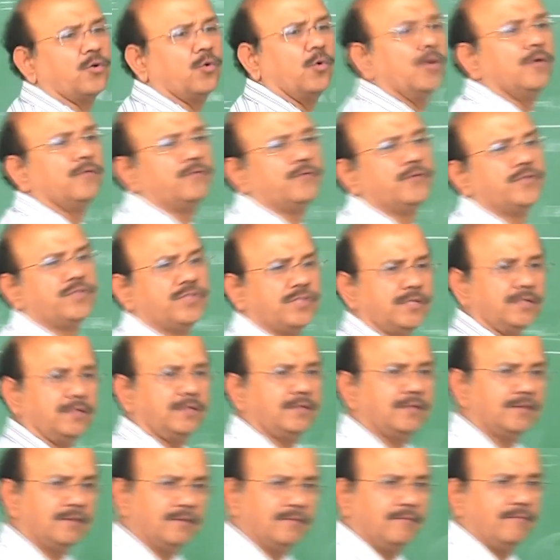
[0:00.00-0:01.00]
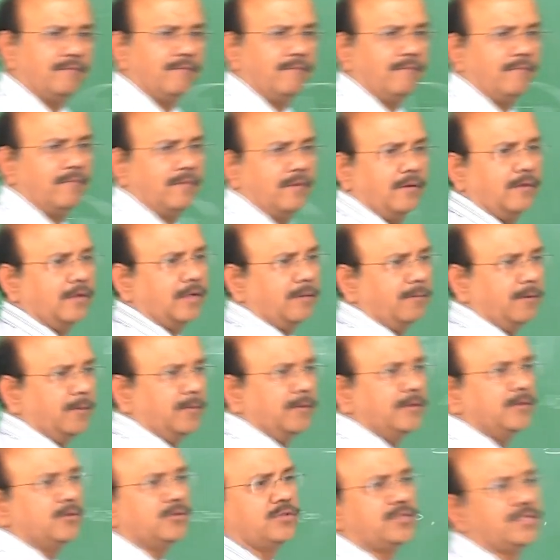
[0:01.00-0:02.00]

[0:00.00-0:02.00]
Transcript: coefficient. Okay, people use